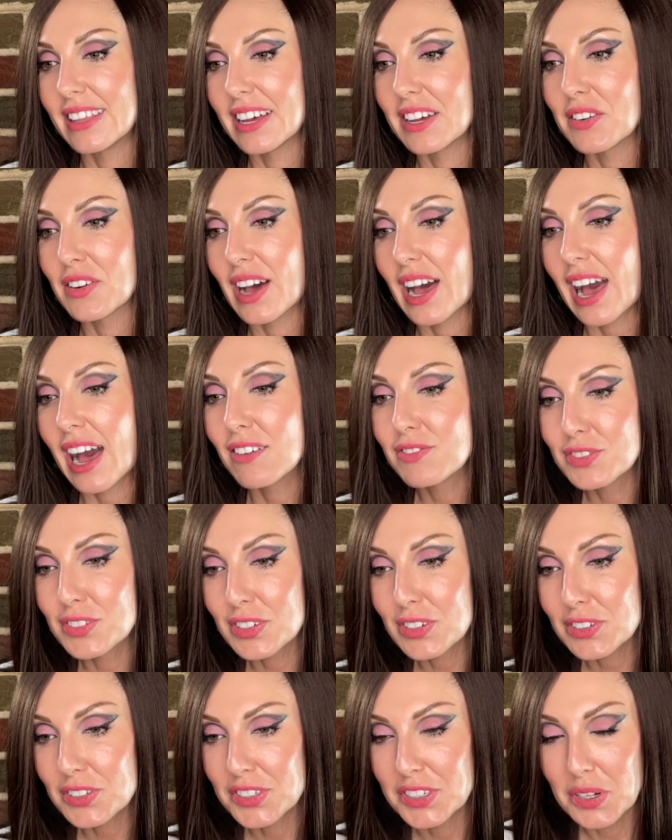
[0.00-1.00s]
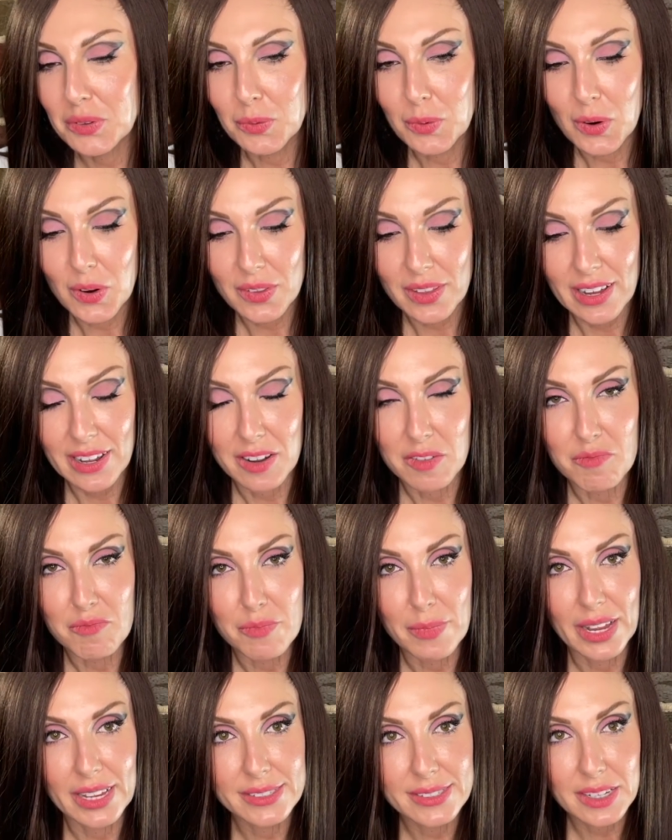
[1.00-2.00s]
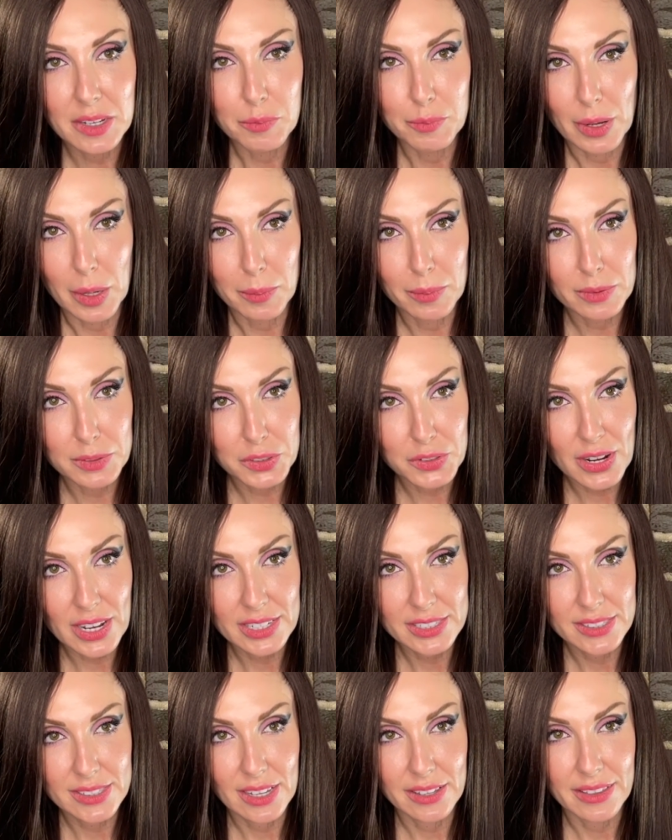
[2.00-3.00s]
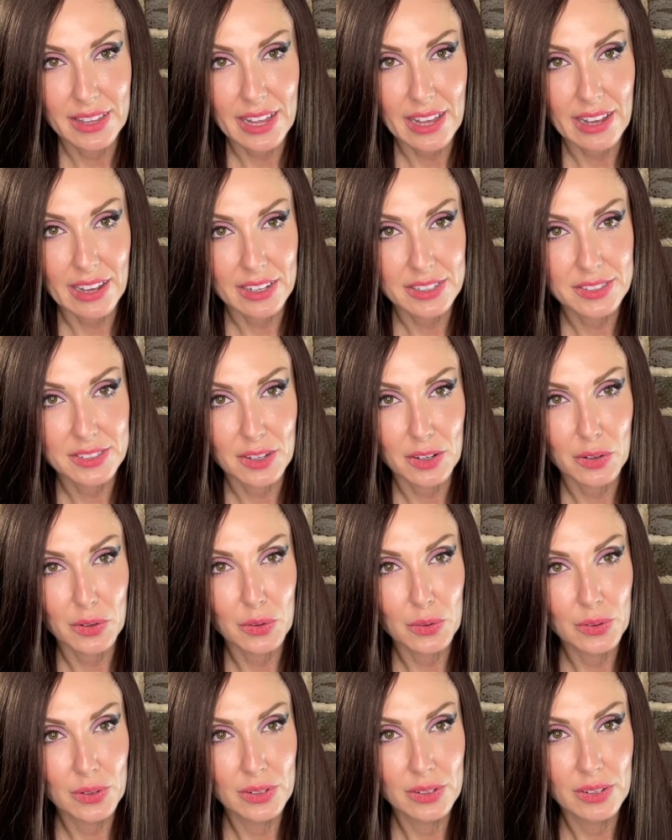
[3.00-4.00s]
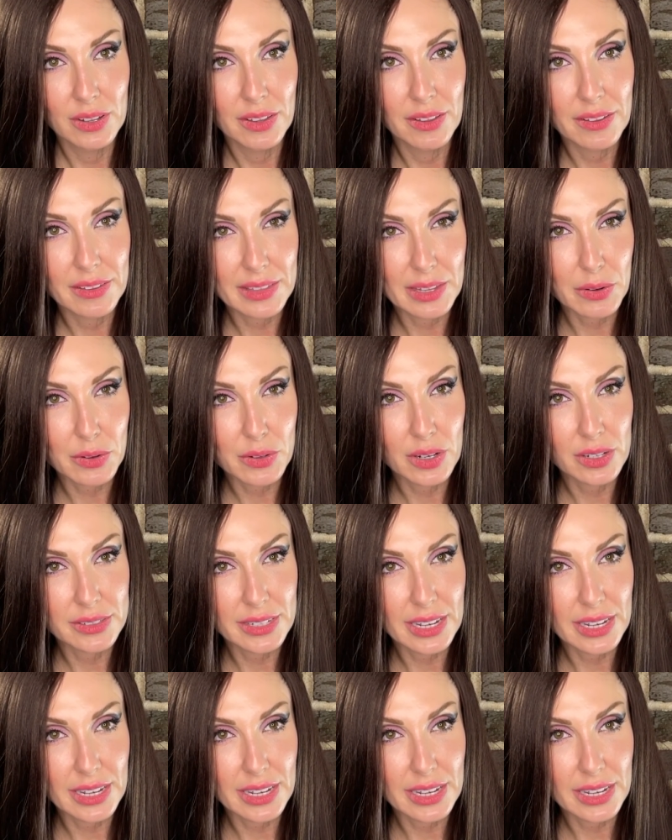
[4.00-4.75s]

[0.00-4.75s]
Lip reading: then after, she wore that amazing bubble dress that the XO, I think they're called